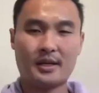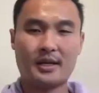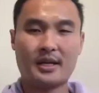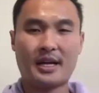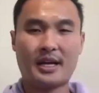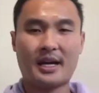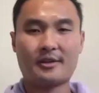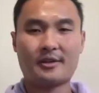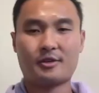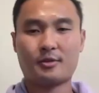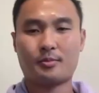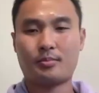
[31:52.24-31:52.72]
it
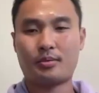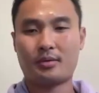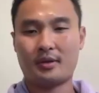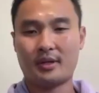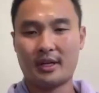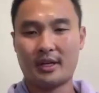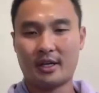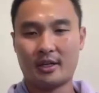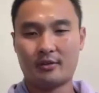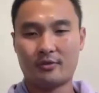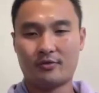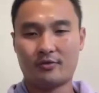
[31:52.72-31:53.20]
has a
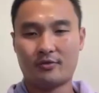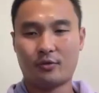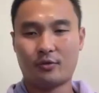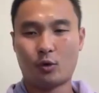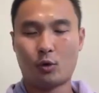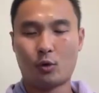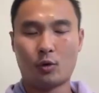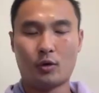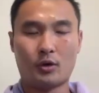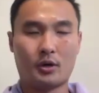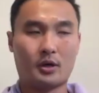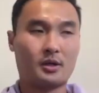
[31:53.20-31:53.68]
place
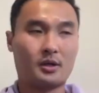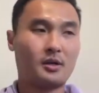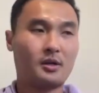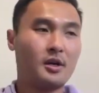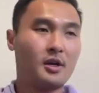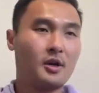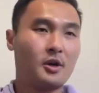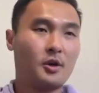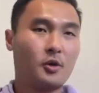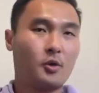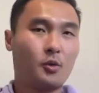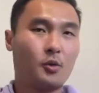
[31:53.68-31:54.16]
for
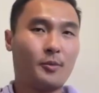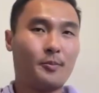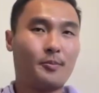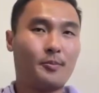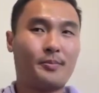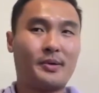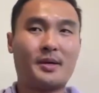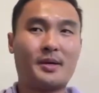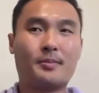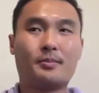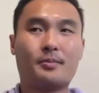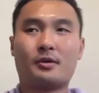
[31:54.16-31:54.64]
when
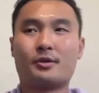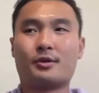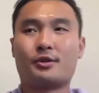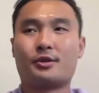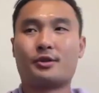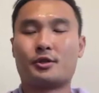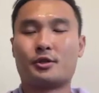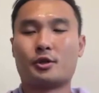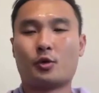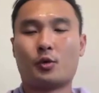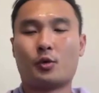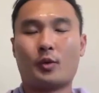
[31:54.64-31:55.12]
people are
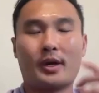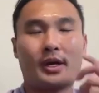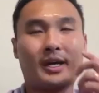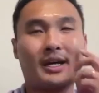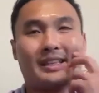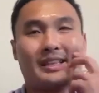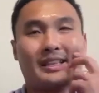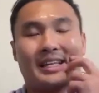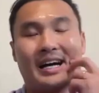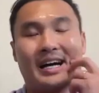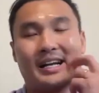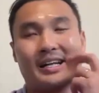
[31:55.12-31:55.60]
doing a
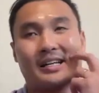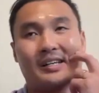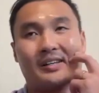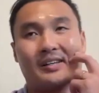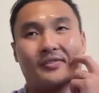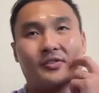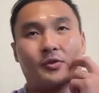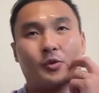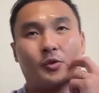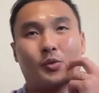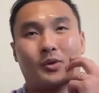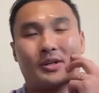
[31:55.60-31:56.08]
lot of,
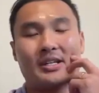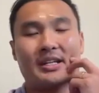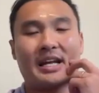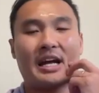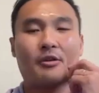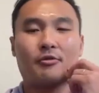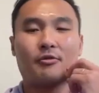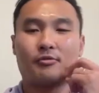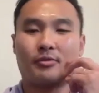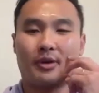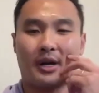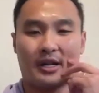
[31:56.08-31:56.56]
well, they're
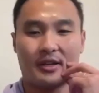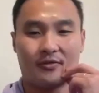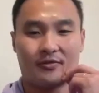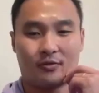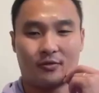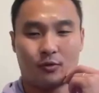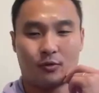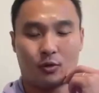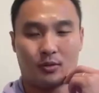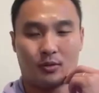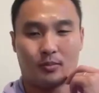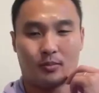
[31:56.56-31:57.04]
not ready
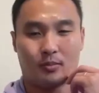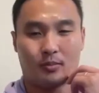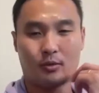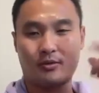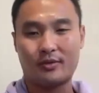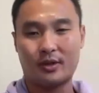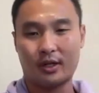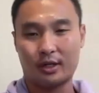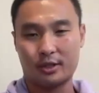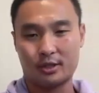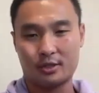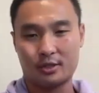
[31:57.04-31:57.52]
for more
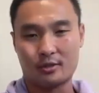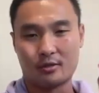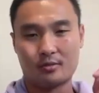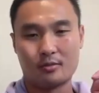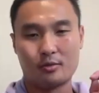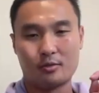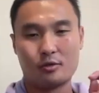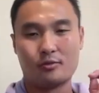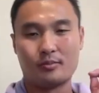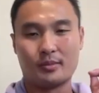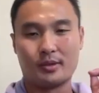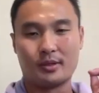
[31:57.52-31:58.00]
functional
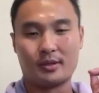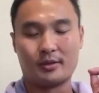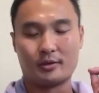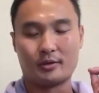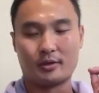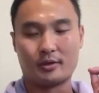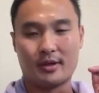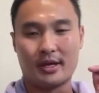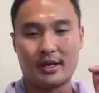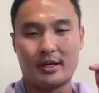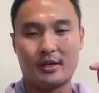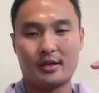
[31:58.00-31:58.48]
movements, or
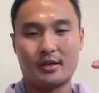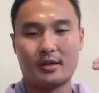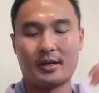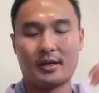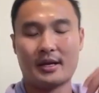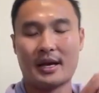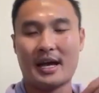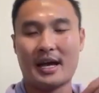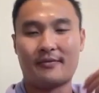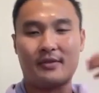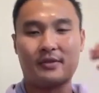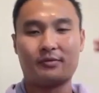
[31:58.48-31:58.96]
they
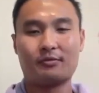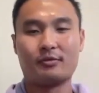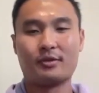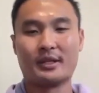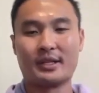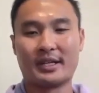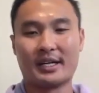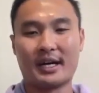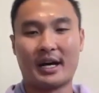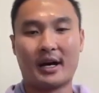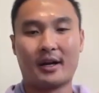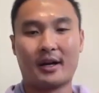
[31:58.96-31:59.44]
haven't really
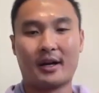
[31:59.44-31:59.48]
gotten the